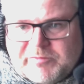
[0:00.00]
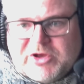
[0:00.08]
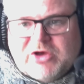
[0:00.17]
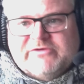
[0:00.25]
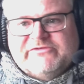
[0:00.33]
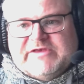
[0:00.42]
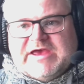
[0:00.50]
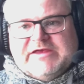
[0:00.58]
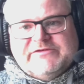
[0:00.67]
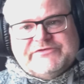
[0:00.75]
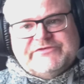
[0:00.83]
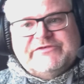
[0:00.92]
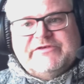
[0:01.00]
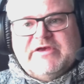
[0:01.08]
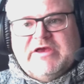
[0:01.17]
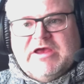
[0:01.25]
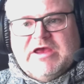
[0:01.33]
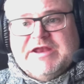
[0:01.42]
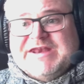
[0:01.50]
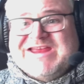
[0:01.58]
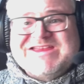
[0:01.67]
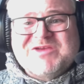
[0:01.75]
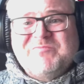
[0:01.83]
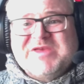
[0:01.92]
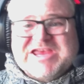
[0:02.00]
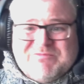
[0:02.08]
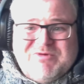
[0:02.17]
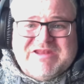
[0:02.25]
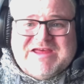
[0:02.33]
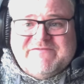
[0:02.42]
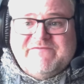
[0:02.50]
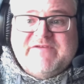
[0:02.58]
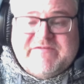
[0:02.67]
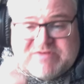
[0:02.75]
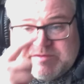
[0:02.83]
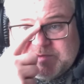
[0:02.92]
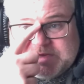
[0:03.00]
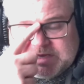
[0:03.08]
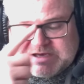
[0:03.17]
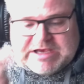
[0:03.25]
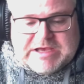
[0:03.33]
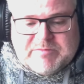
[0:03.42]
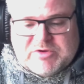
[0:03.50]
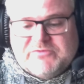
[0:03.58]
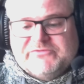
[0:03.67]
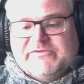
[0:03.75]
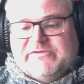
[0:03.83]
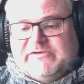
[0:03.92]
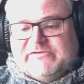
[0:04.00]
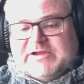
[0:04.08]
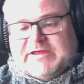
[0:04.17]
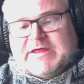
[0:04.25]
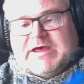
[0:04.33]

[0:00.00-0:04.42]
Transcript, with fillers: box sets. Uh, and now you can pick them up like 50 bean car boots and things like